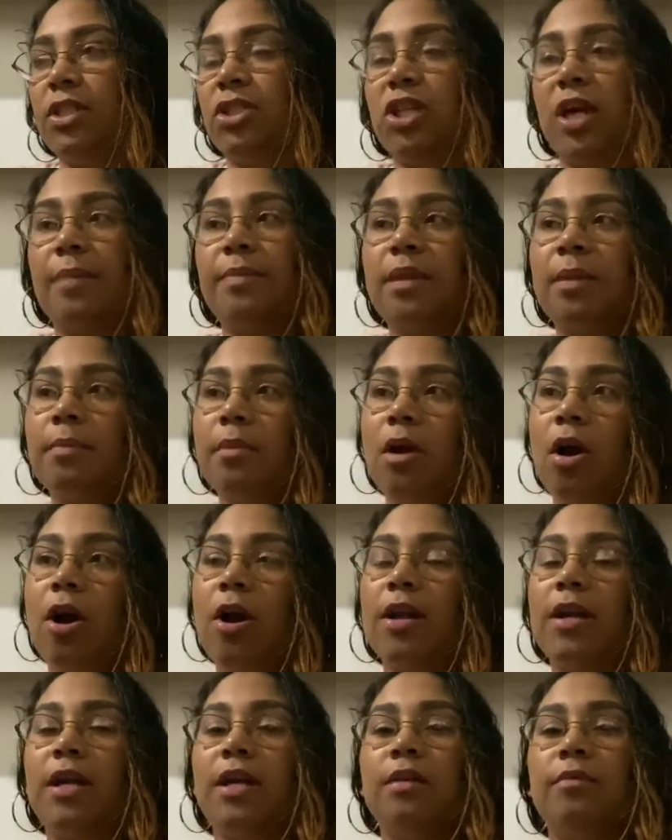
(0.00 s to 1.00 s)
up
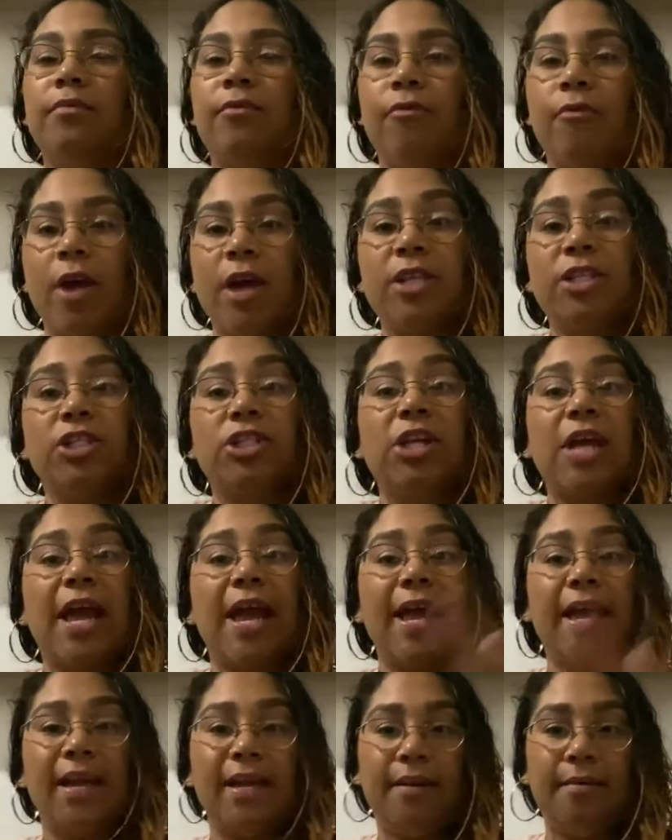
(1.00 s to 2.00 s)
garlic, fresh
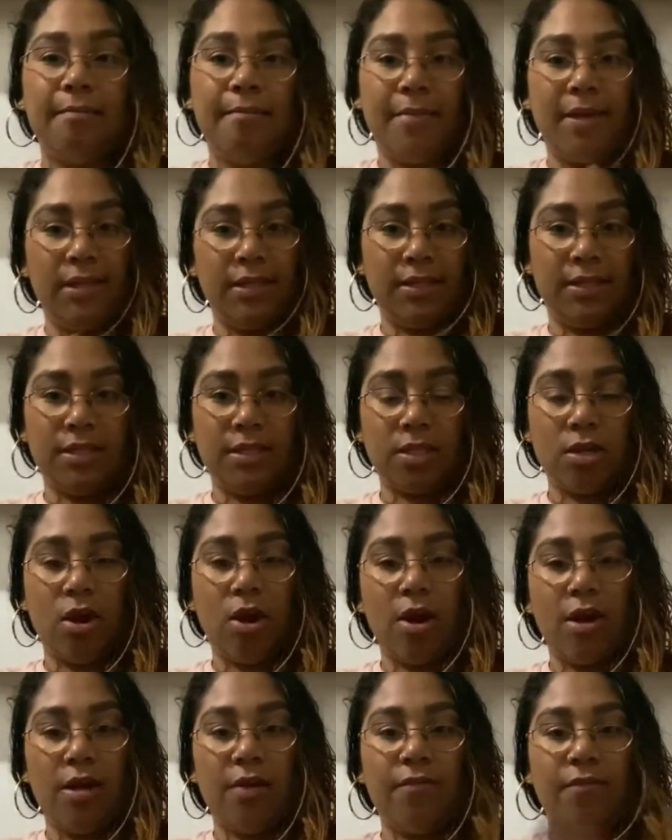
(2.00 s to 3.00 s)
and minced
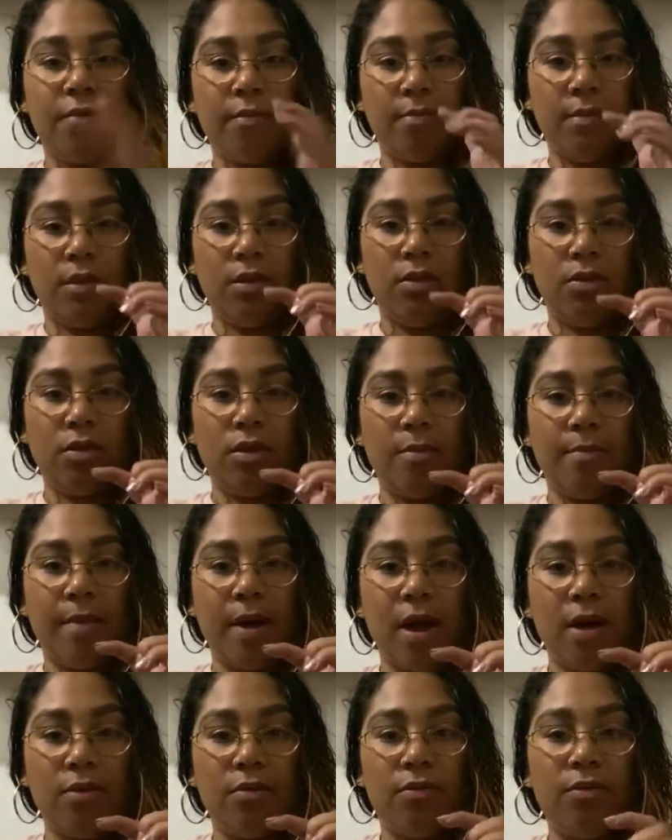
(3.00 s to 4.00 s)
garlic from, you know, the
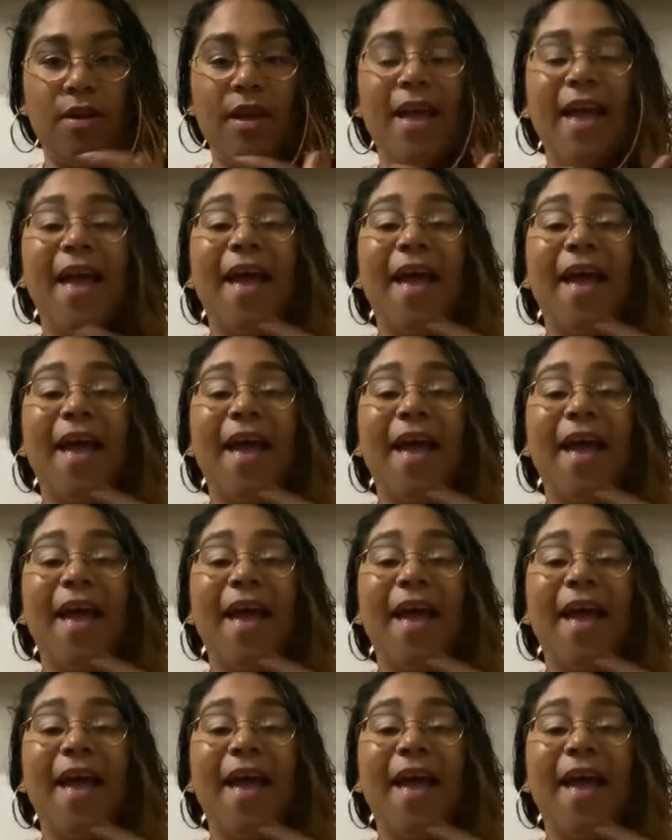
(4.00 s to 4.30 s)
bottle.